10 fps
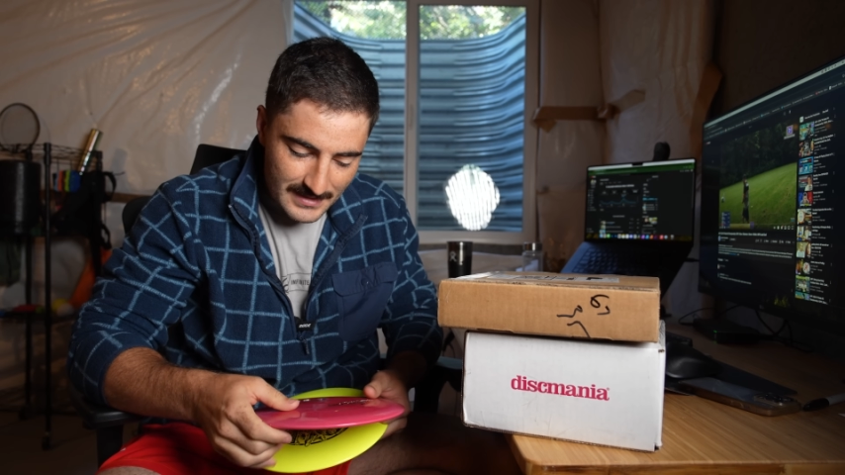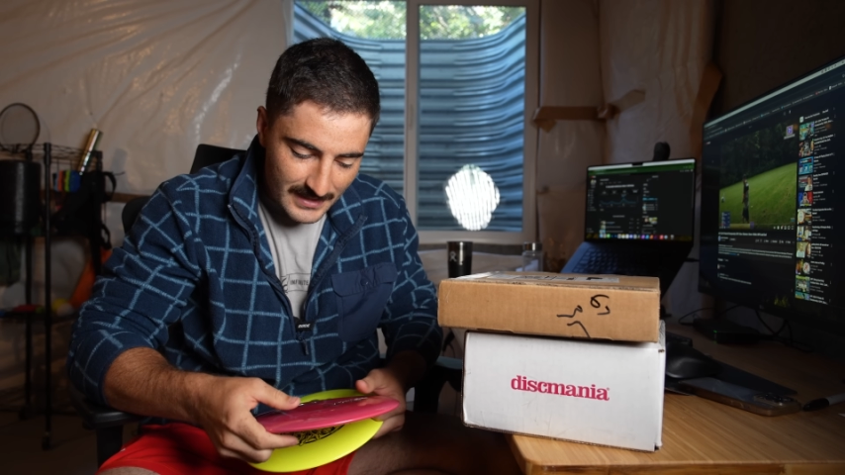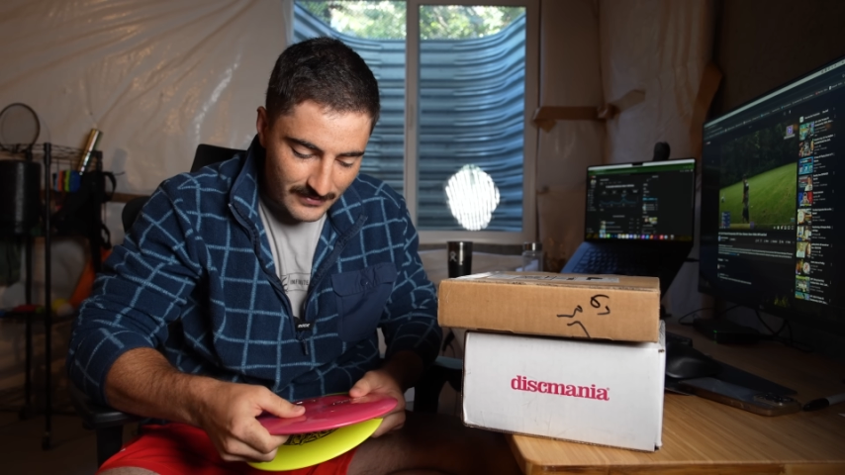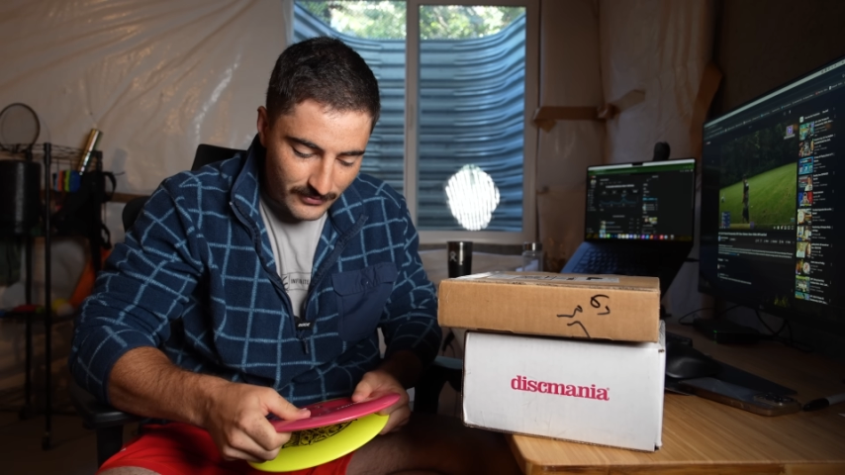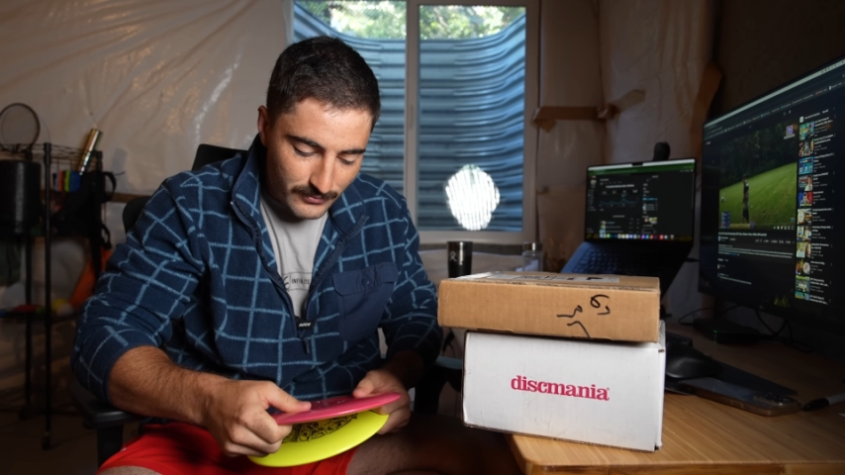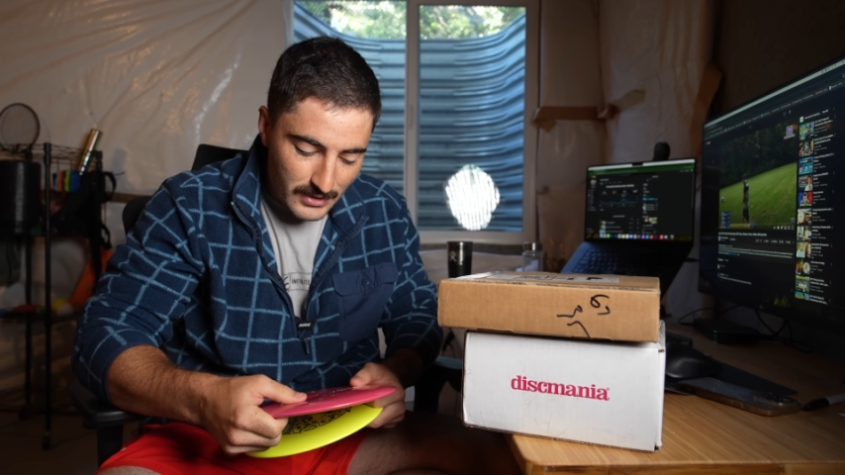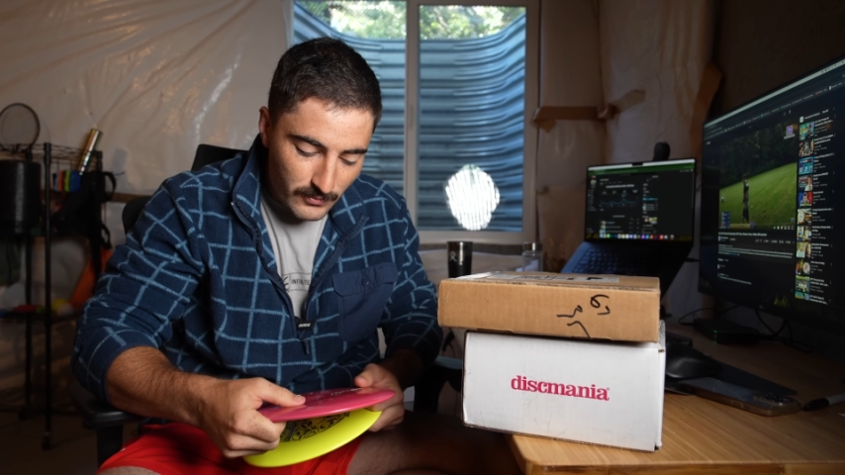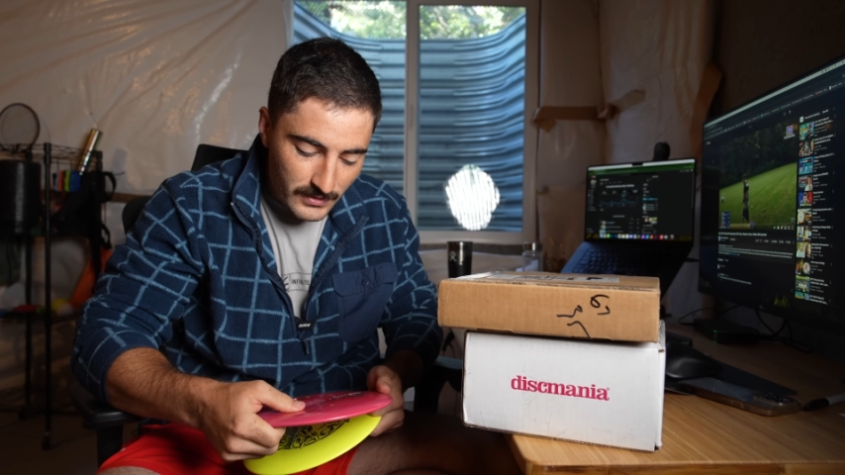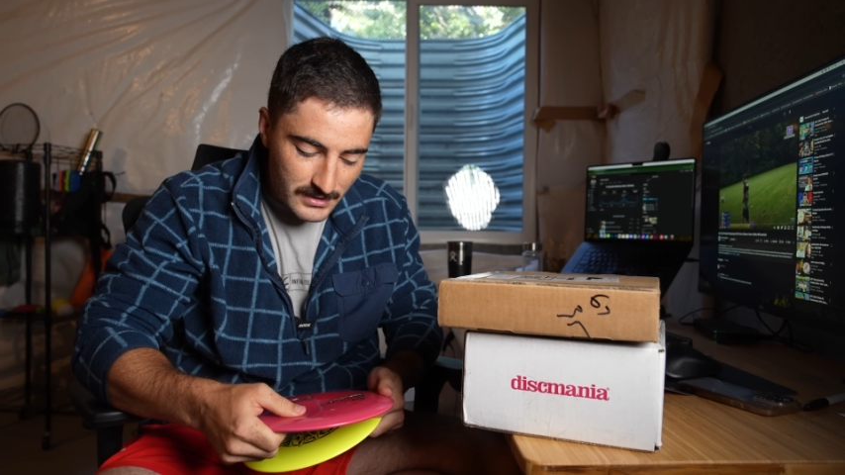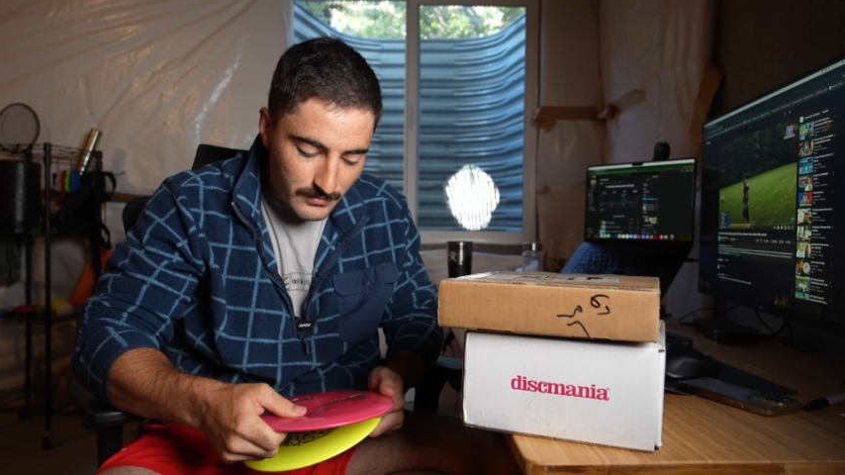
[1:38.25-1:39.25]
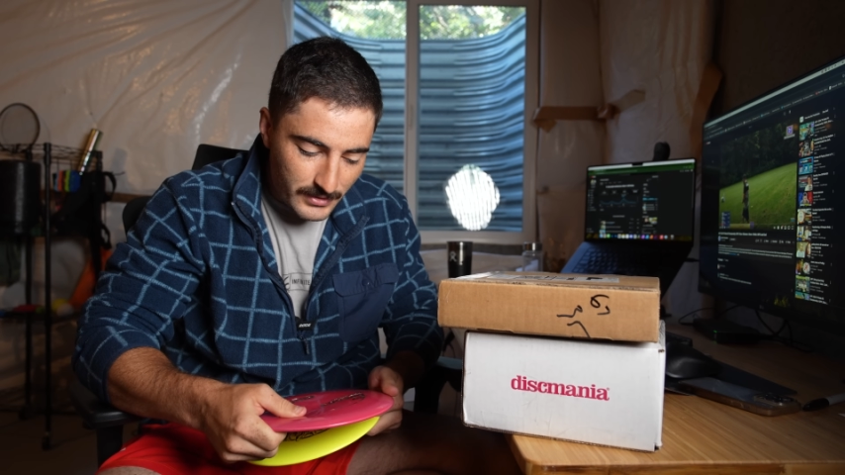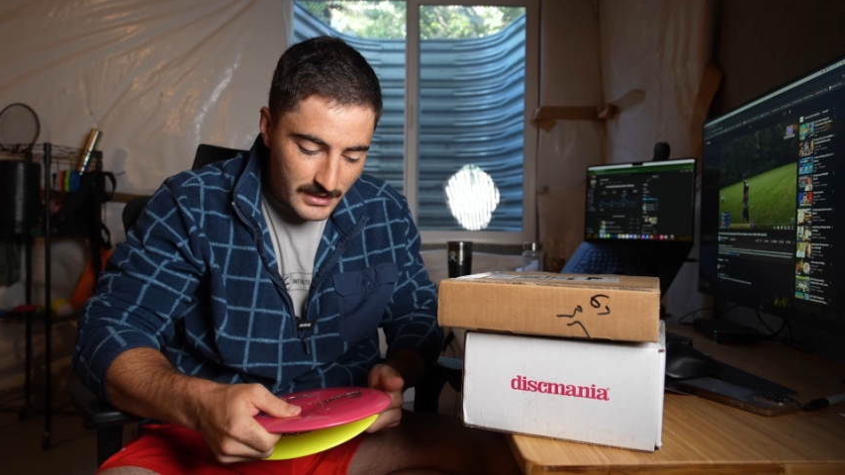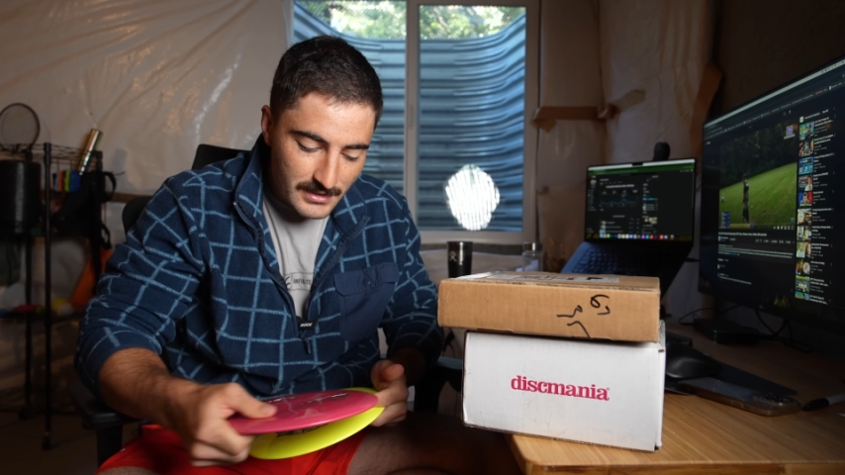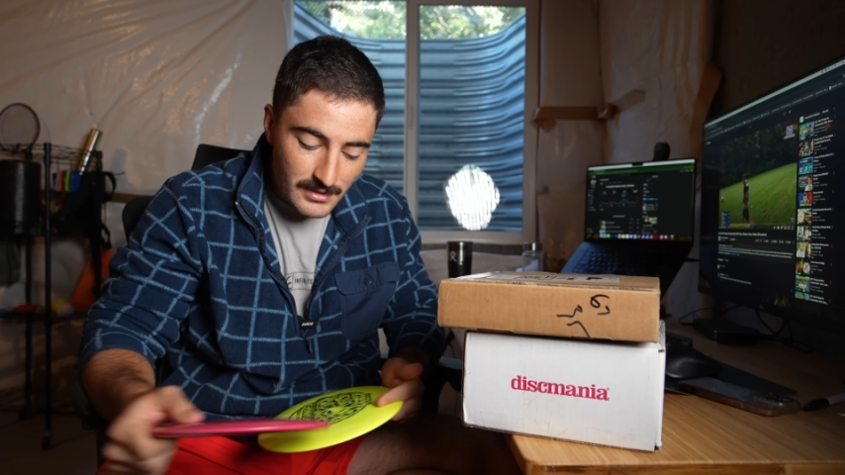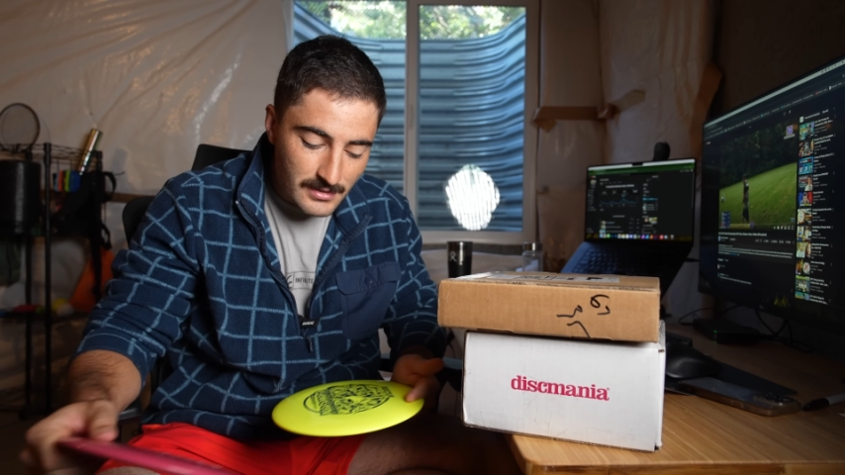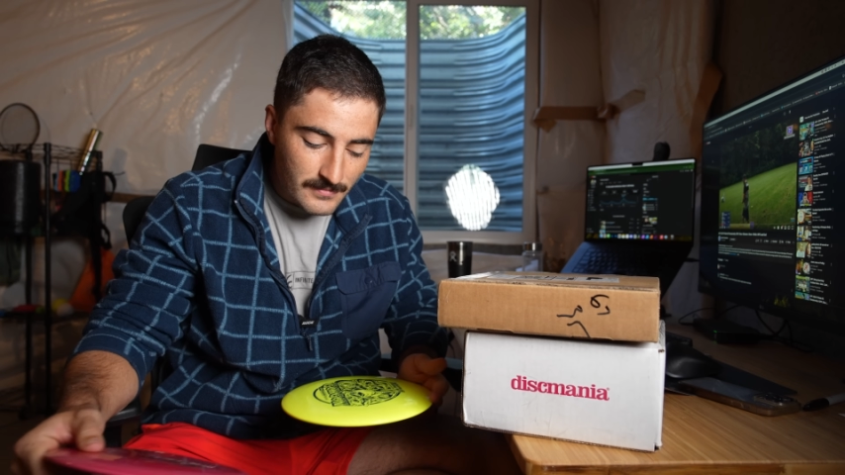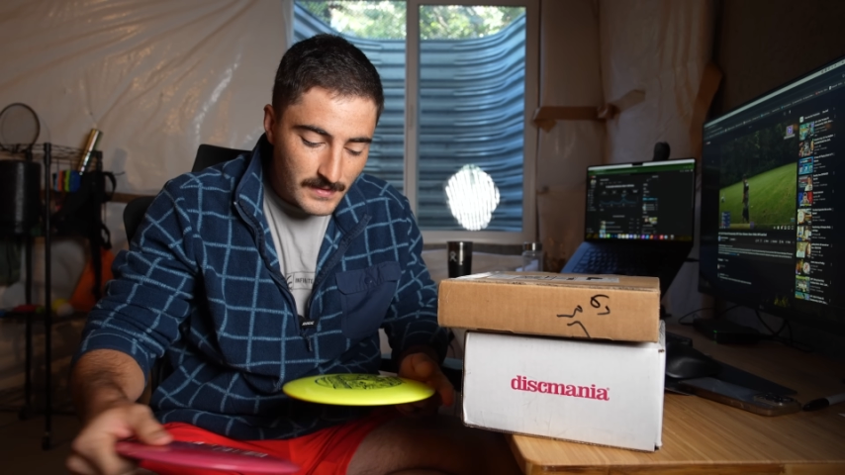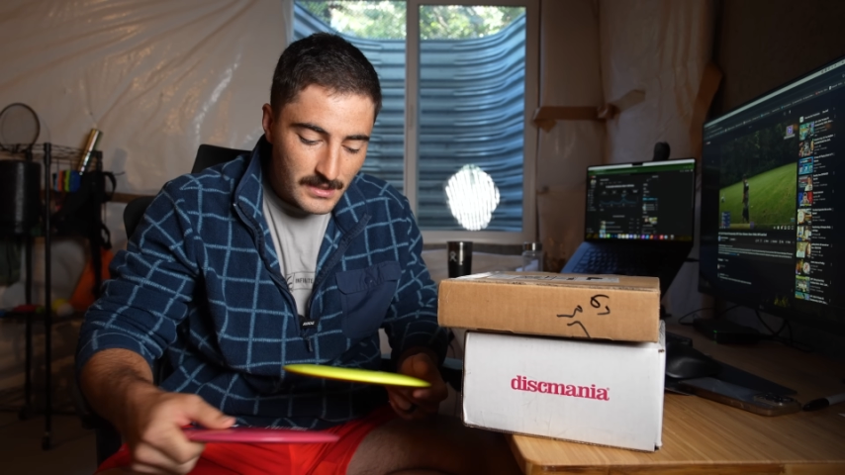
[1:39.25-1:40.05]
-3.1 some places.